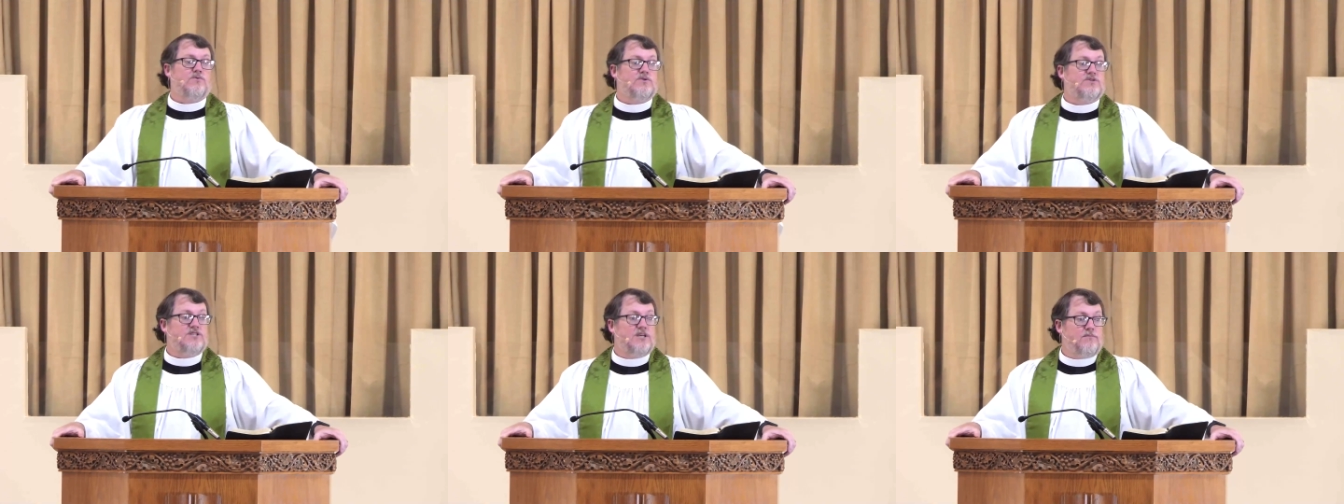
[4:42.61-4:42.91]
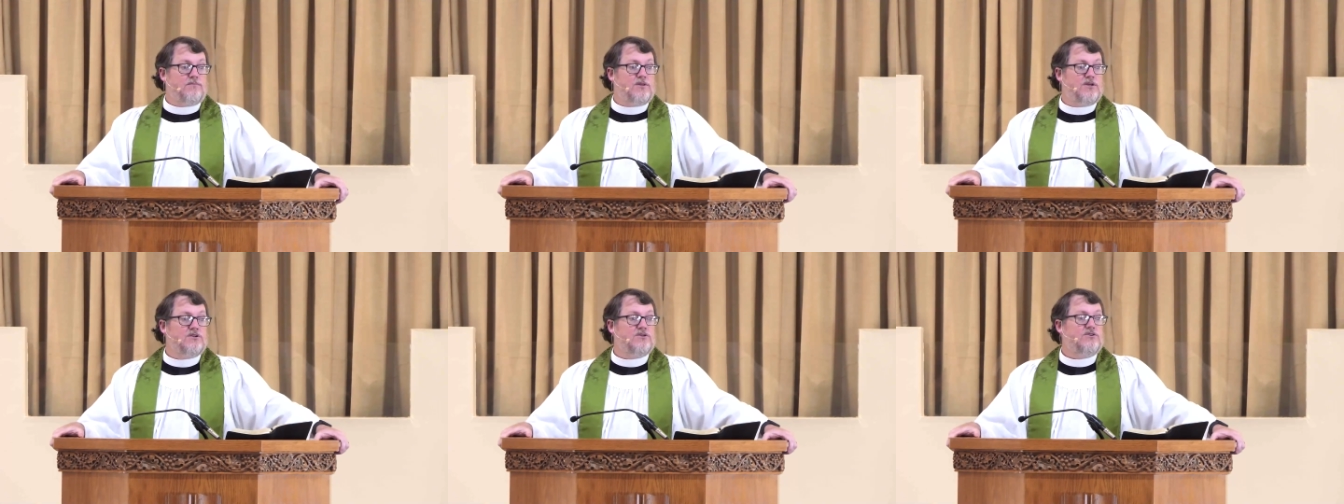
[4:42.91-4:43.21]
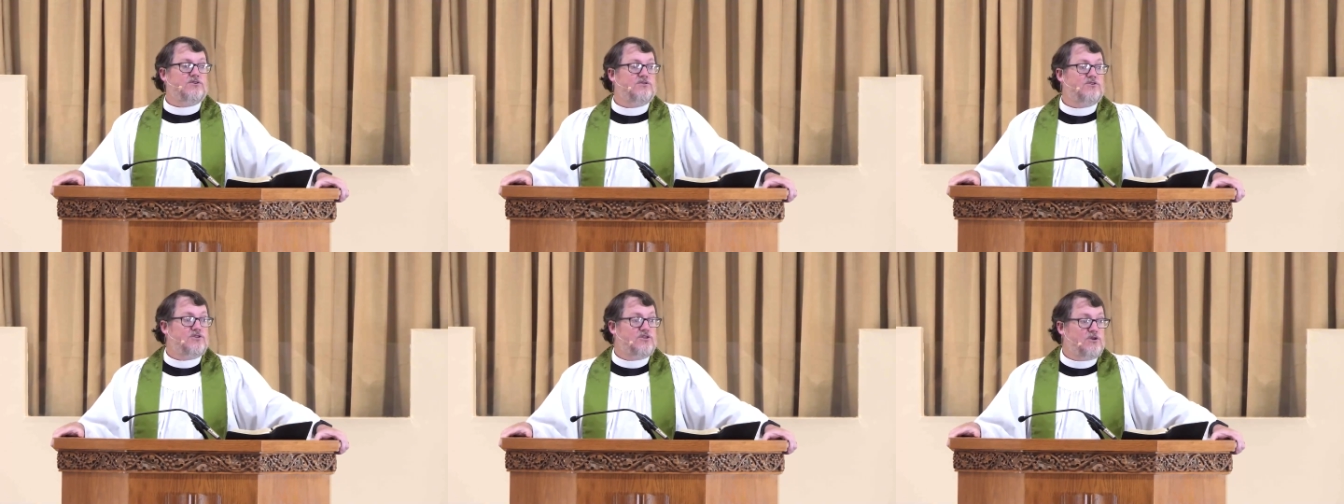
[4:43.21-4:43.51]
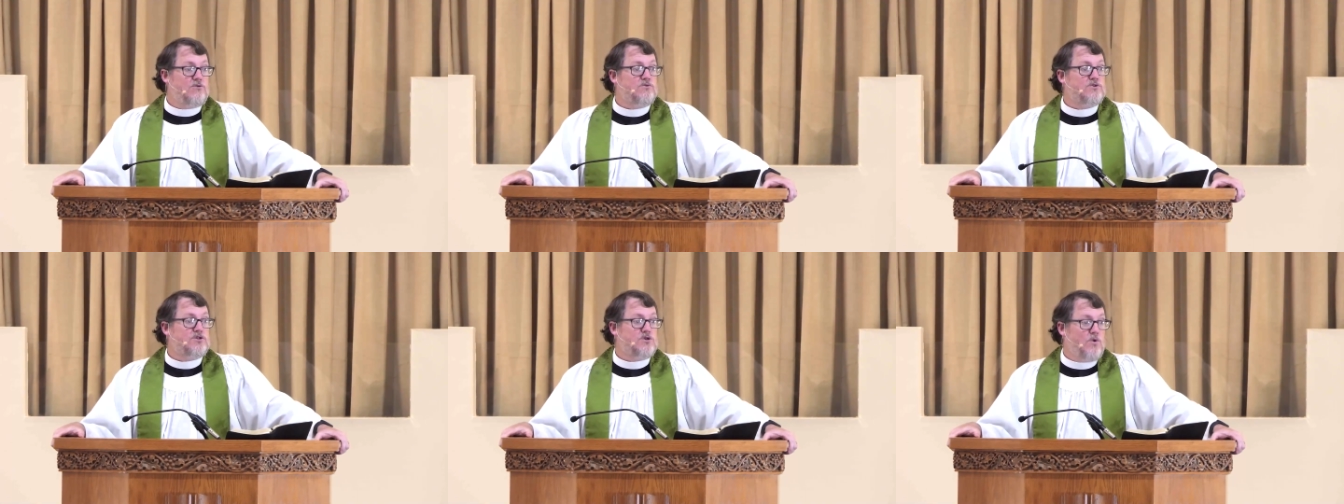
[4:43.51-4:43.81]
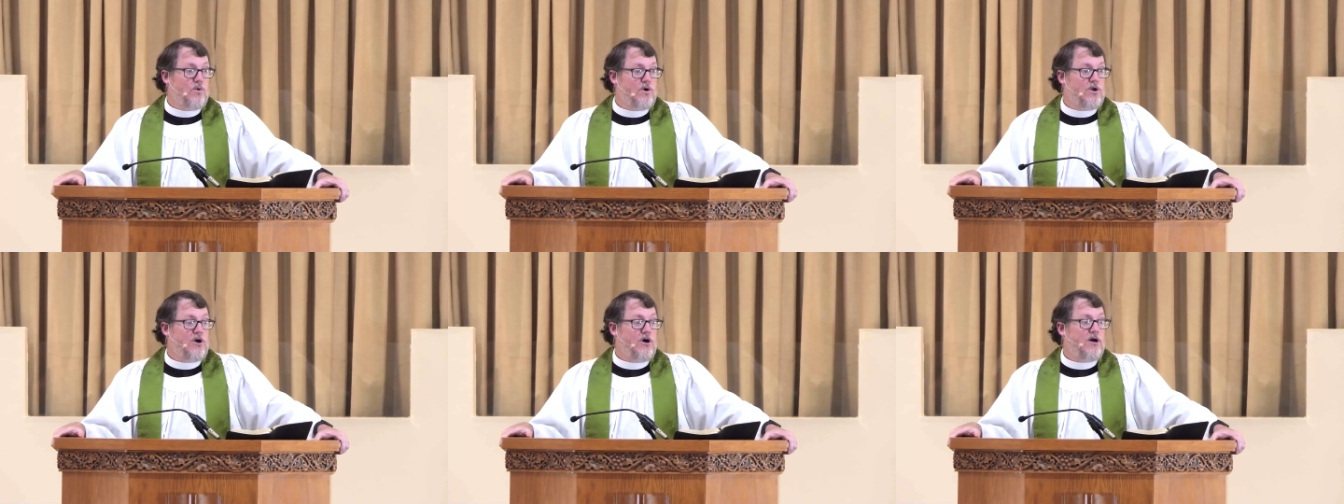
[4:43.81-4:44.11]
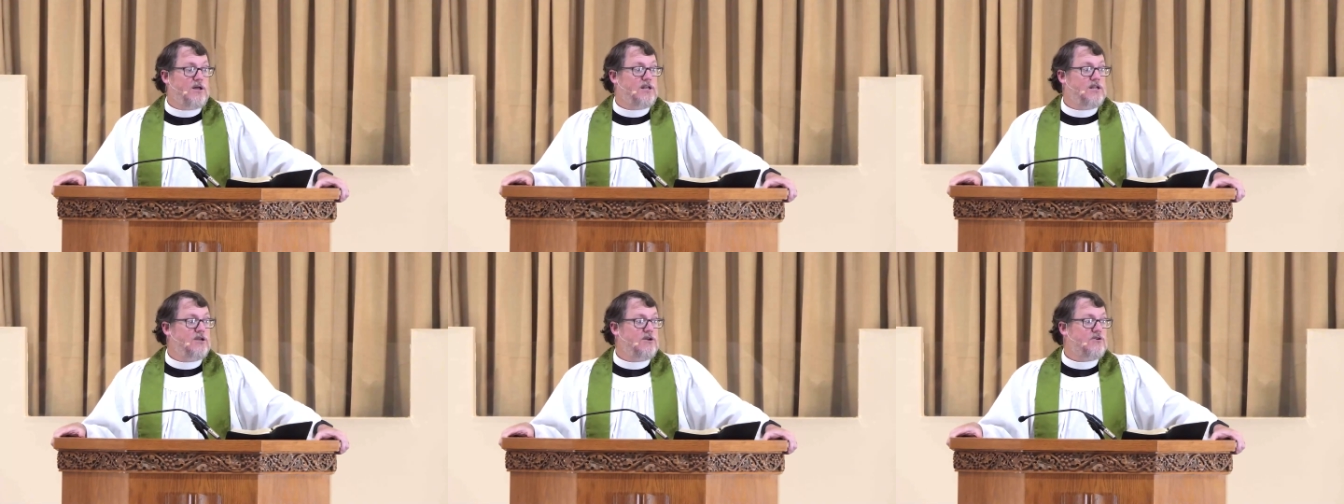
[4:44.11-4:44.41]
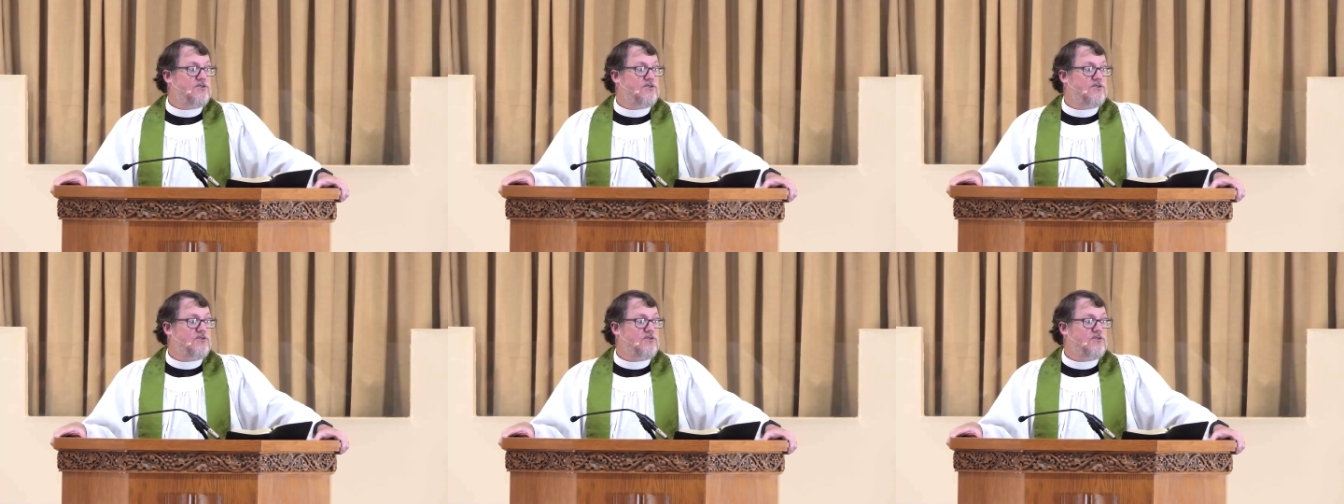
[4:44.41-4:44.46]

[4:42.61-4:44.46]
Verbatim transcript: something that was going on here,